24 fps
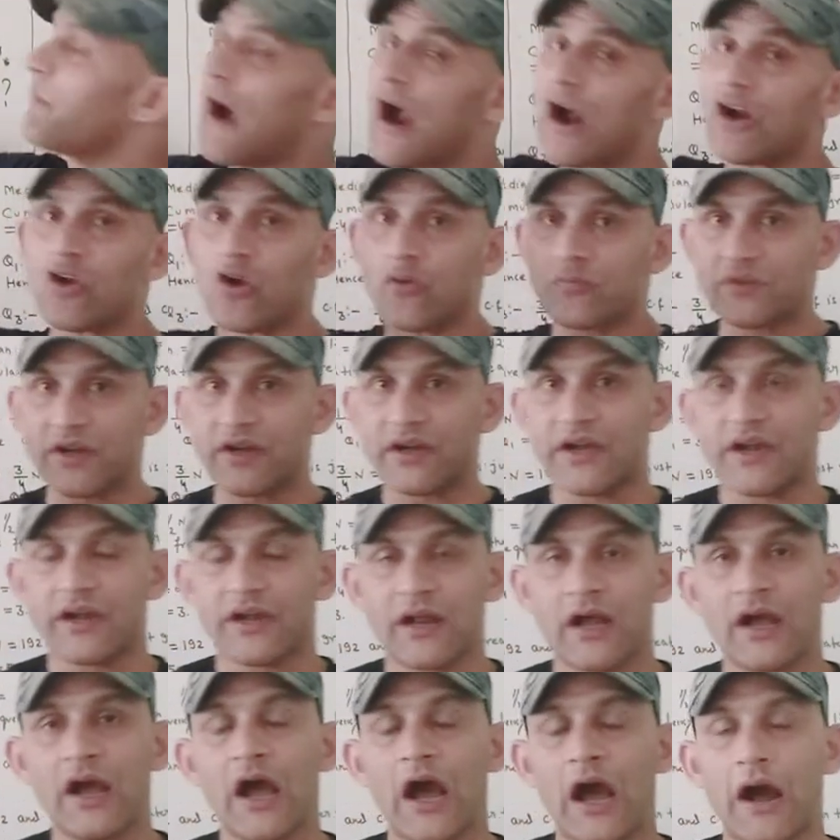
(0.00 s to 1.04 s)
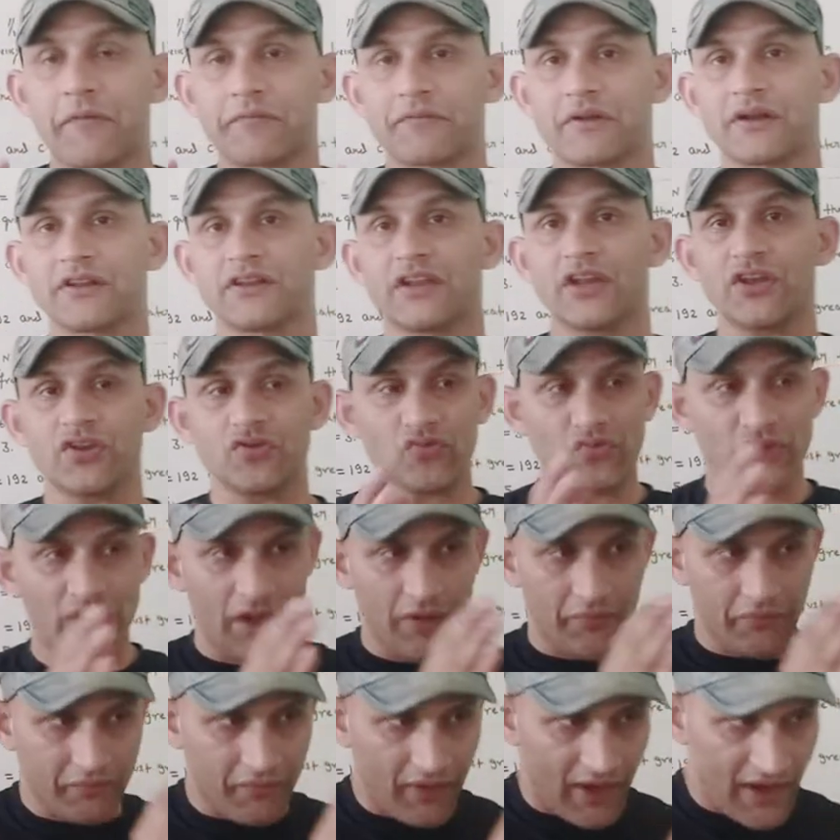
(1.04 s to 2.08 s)
part of the data, after then you
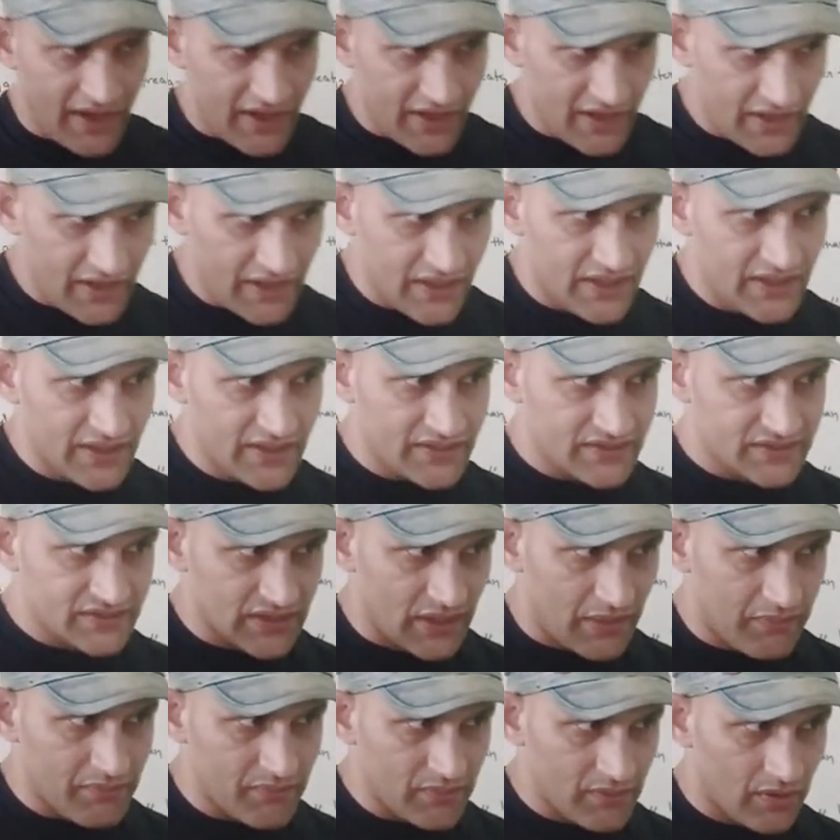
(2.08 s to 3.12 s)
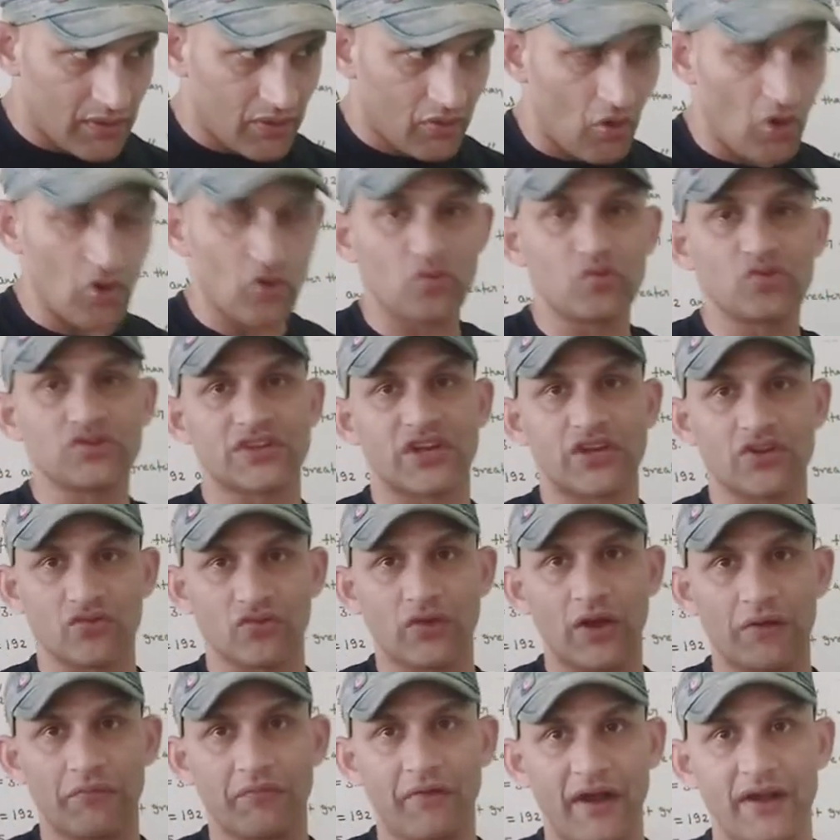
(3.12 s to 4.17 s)
can find some conclusion. You
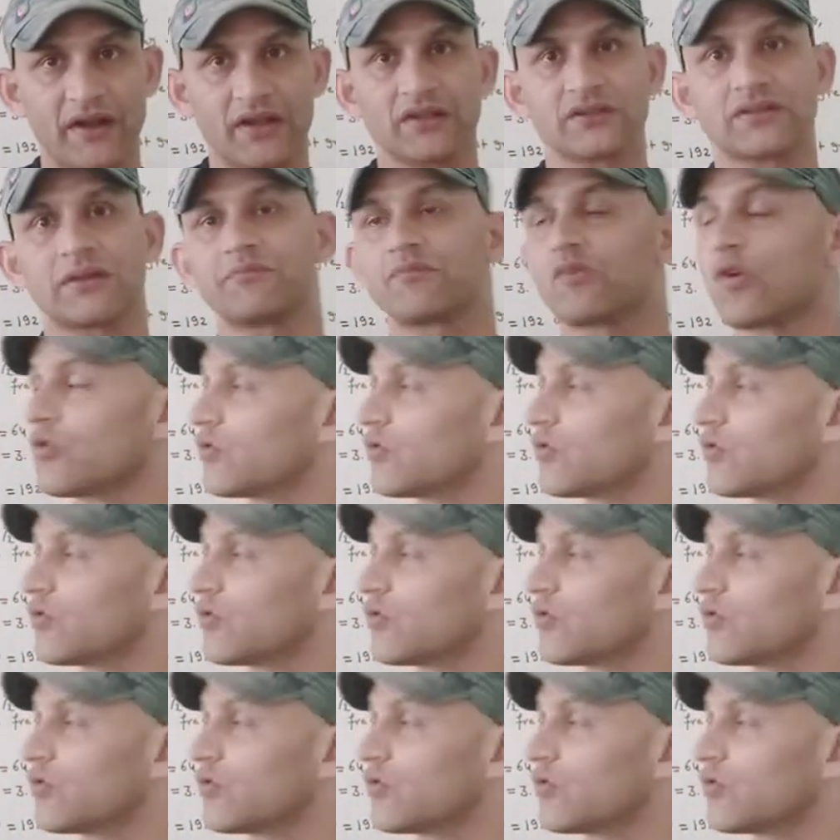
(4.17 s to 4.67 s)
can find some